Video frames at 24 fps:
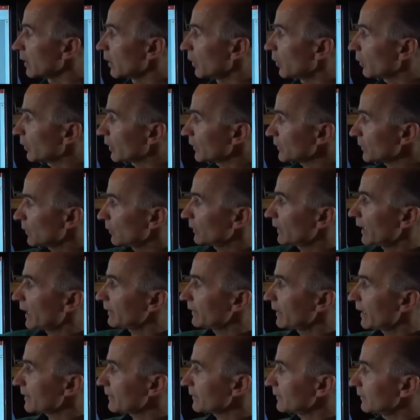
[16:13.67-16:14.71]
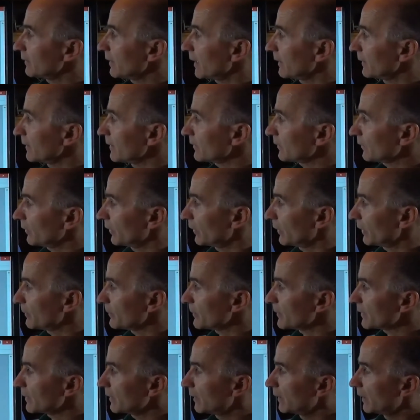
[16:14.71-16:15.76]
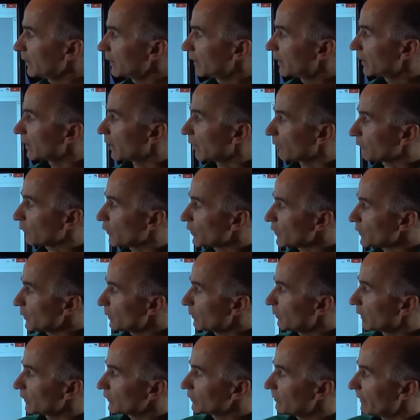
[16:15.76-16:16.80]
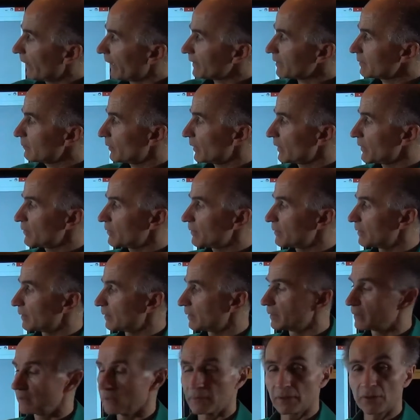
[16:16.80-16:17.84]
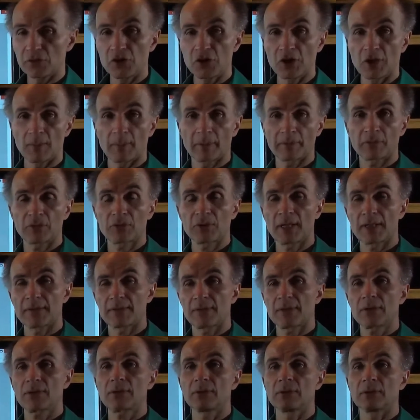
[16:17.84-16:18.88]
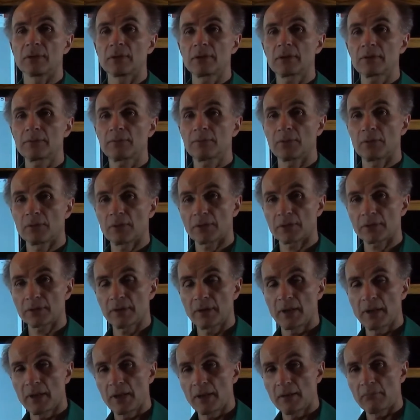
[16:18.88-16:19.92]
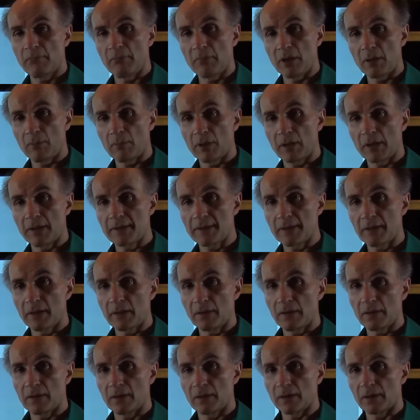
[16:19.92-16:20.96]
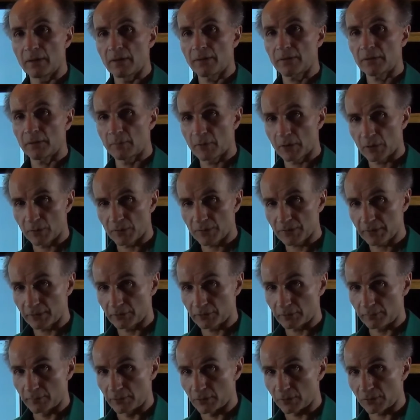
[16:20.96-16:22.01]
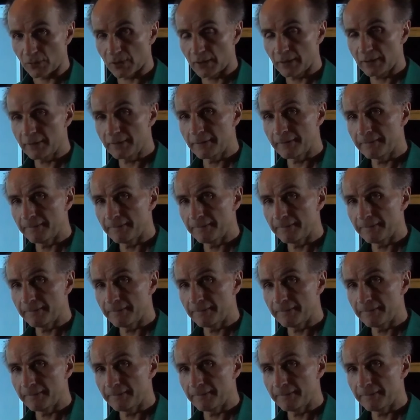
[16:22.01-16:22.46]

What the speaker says: Okay, so look at these terms. Of course, we want to maximize the Gm of the transistor for minimizing the thermal noise contribution.